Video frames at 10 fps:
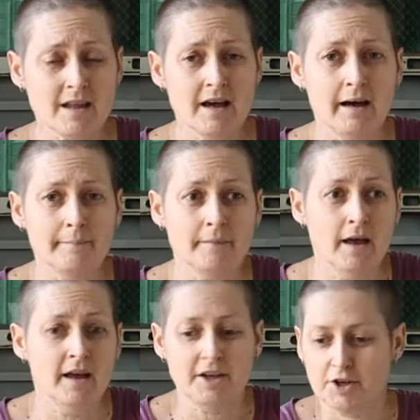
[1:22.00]
Um,
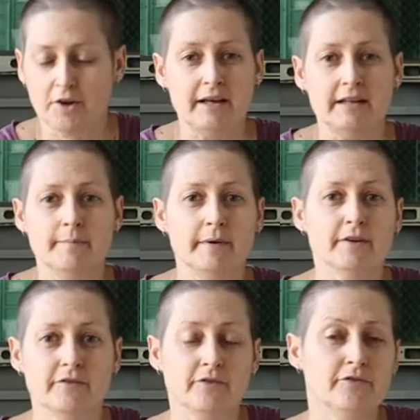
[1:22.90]
you know, in the
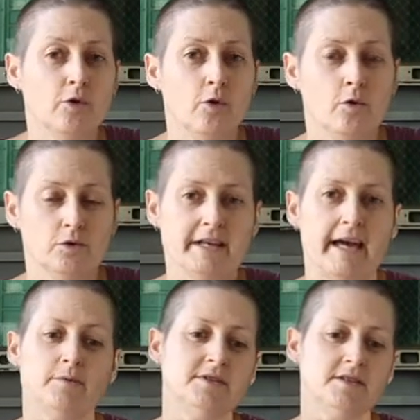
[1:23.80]
middle of the floor all
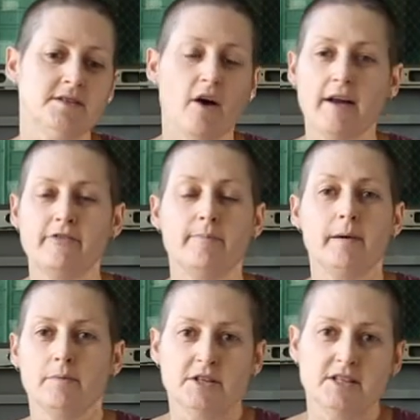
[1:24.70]
day. It was designed for
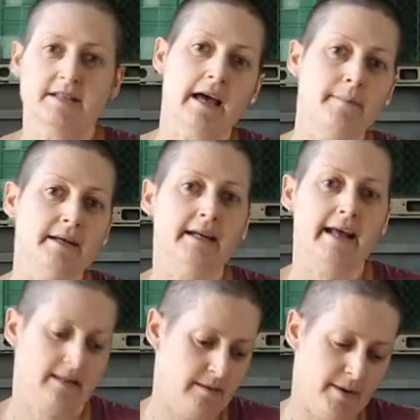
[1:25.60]
people to just come in and
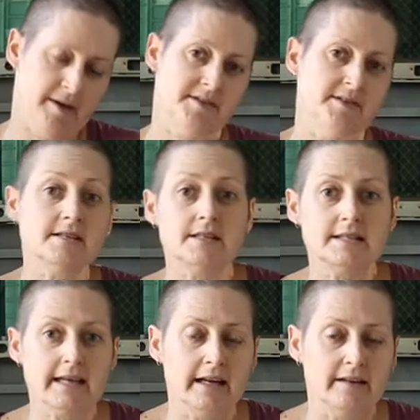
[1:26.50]
out of the bus and
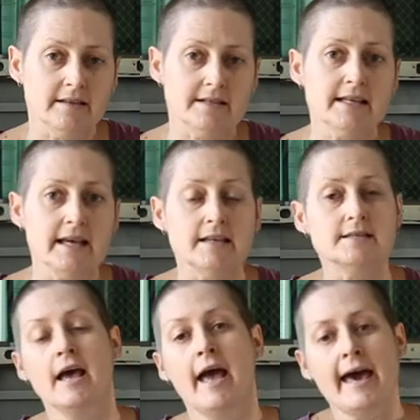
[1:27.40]
sit down in the
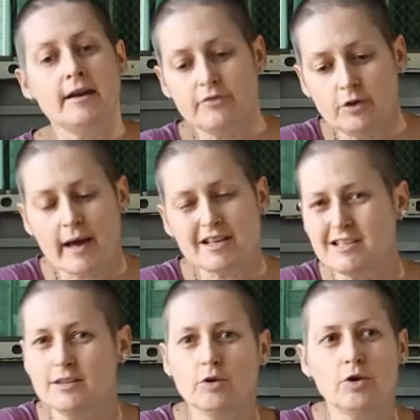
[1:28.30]
seats. And if you
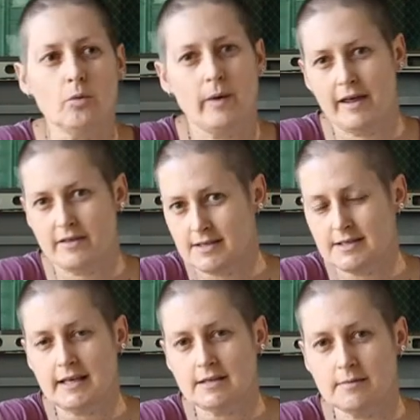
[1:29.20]
actually look at where the
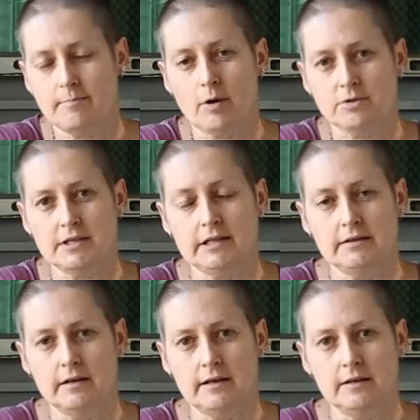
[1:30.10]
seats are bolted
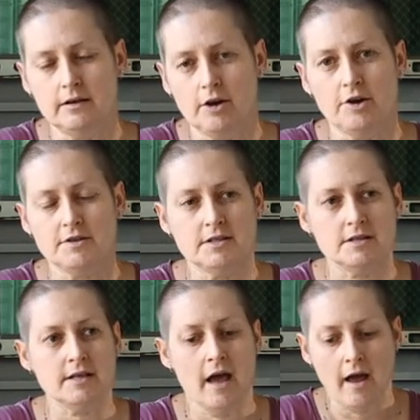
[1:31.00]
in the in the
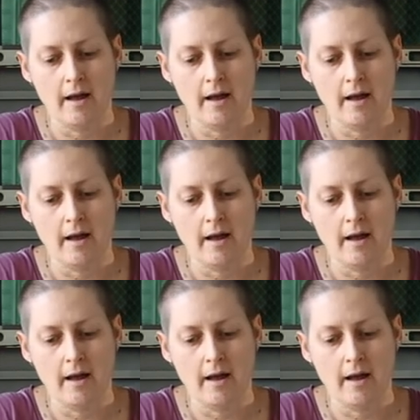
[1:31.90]
coasters,